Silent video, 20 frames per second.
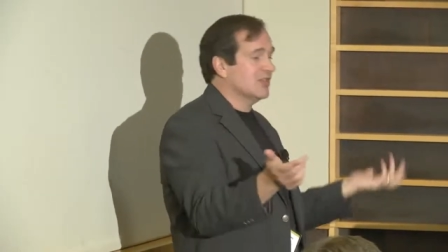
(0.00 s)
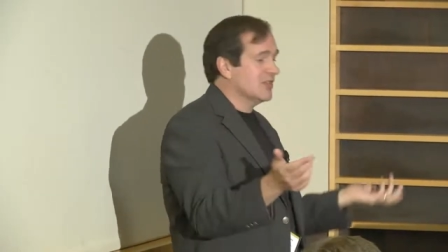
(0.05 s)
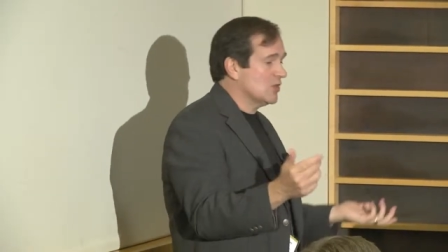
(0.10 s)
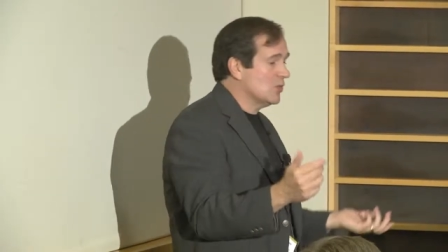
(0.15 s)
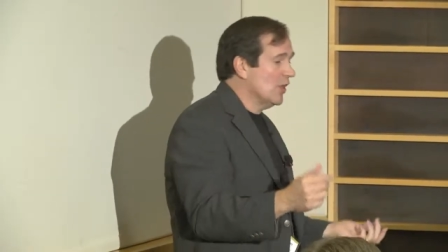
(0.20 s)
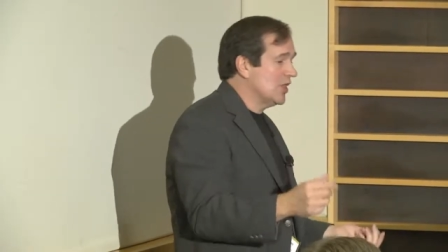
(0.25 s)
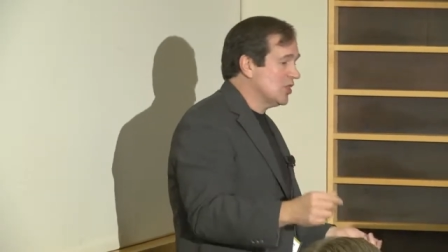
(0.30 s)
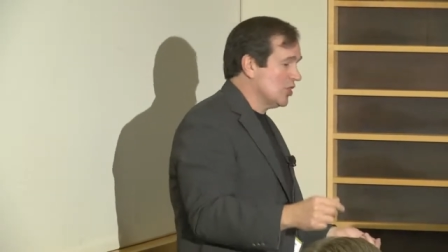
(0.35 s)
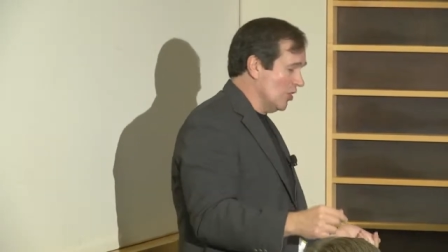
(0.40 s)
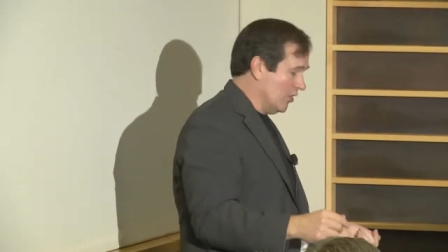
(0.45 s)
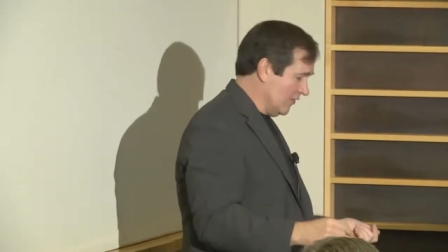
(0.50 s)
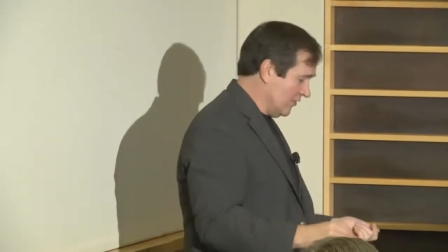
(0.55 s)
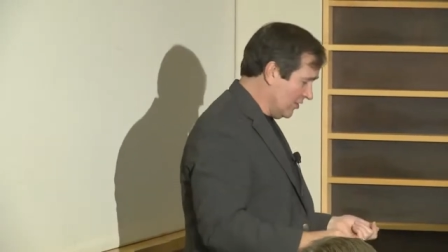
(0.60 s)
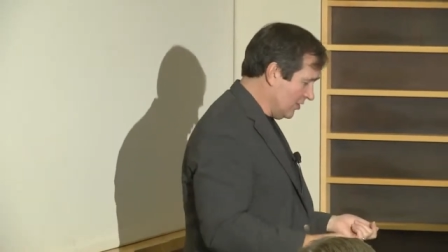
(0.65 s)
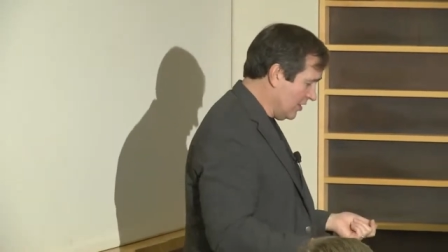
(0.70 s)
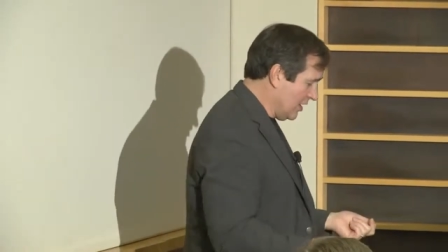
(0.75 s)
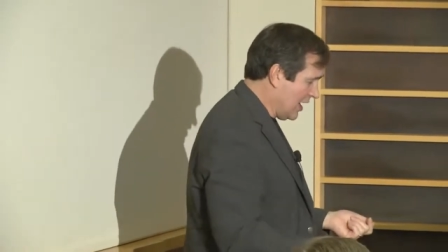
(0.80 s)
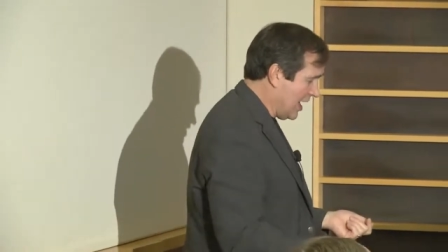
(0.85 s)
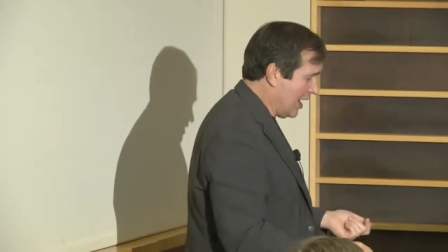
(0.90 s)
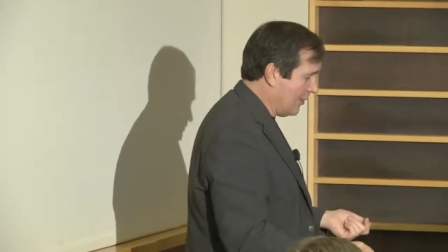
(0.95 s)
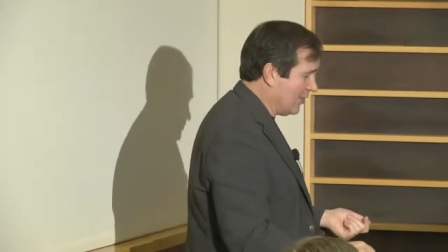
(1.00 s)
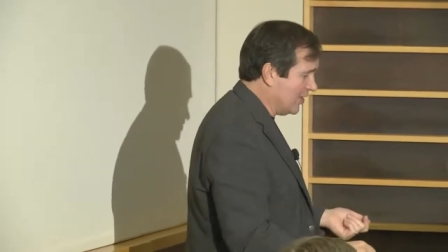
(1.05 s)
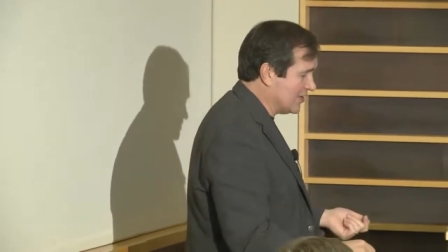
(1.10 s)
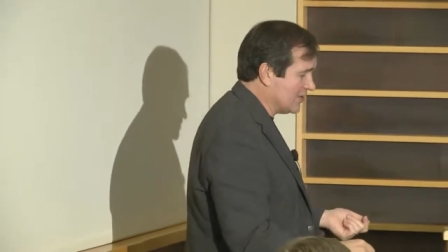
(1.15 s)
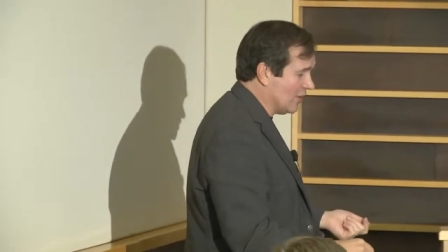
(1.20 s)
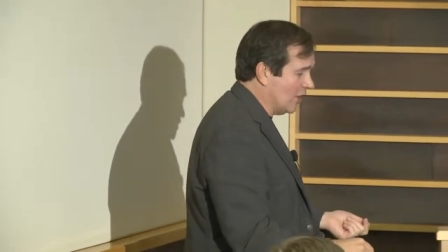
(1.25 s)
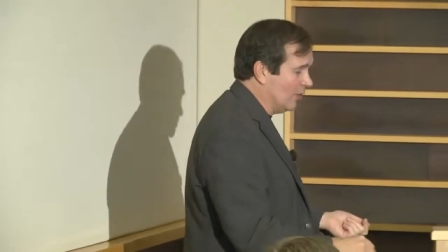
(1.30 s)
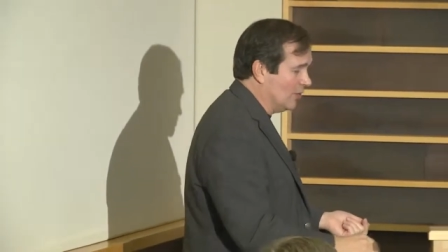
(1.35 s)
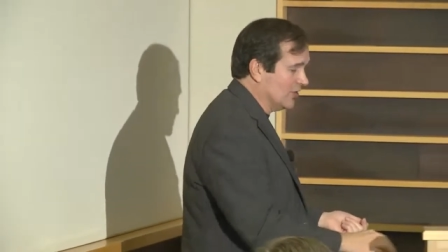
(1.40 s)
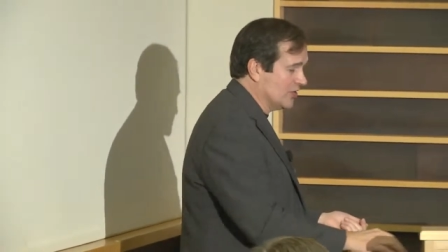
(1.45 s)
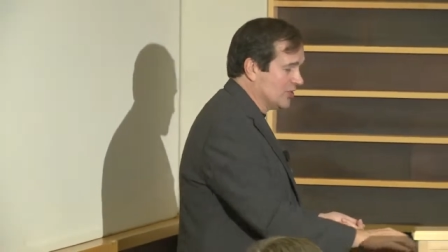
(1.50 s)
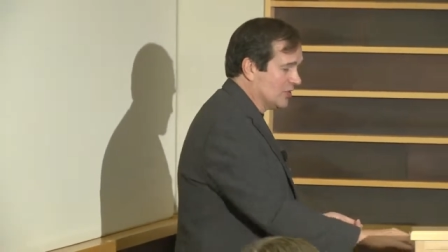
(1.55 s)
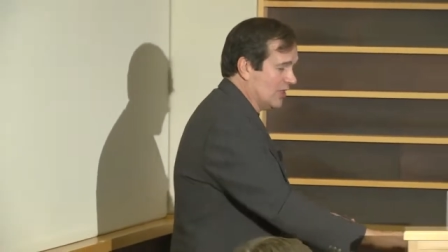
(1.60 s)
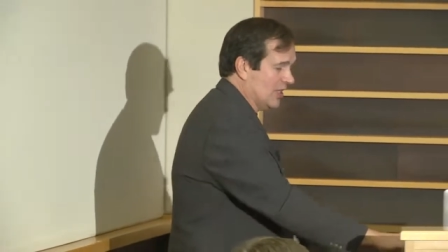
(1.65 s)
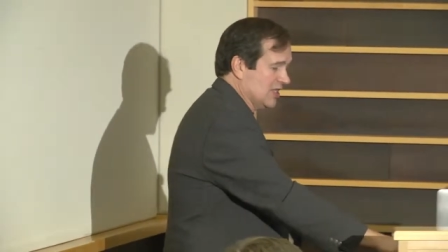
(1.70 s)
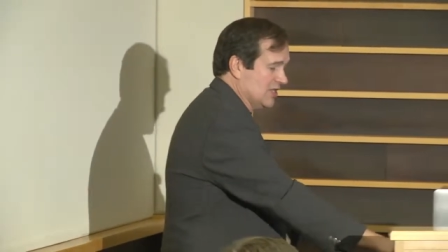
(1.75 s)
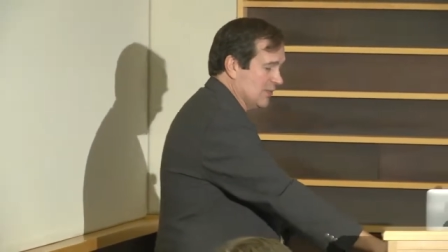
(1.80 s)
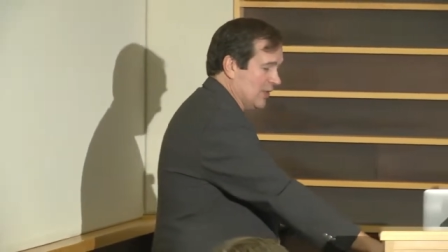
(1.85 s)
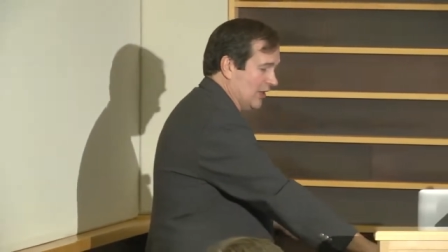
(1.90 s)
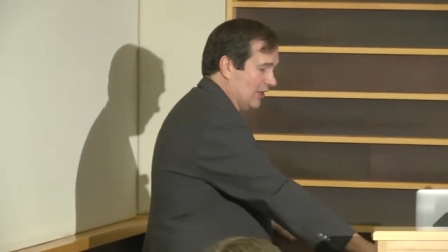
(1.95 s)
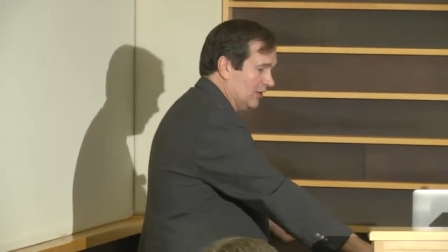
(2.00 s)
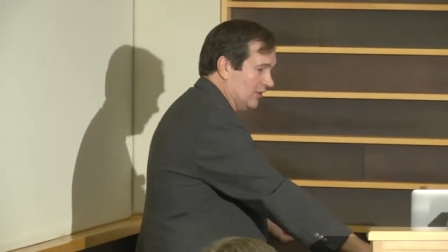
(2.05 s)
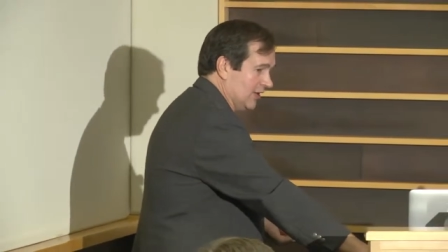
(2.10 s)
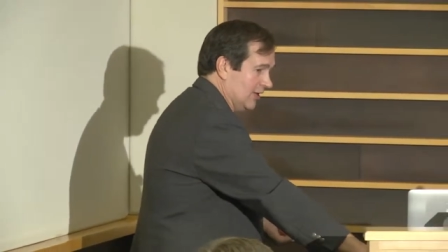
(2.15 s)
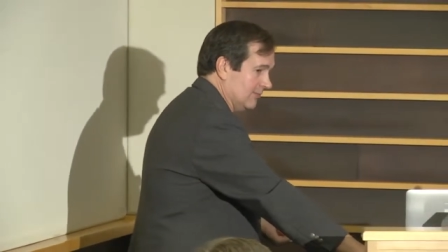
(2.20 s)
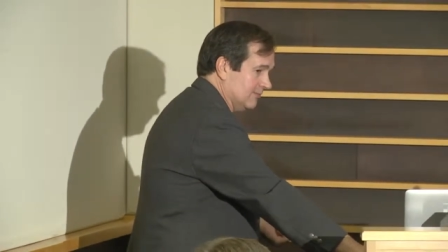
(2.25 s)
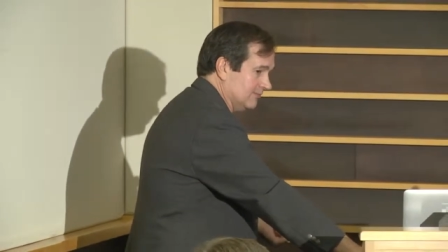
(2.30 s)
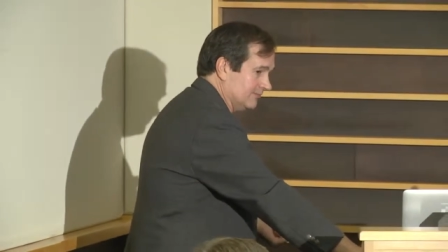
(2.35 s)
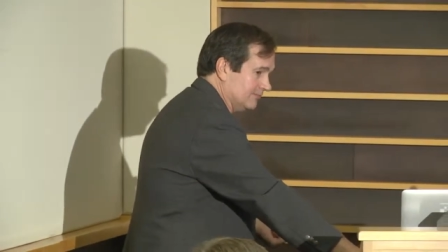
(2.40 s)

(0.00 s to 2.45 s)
switchover happens almost transparently.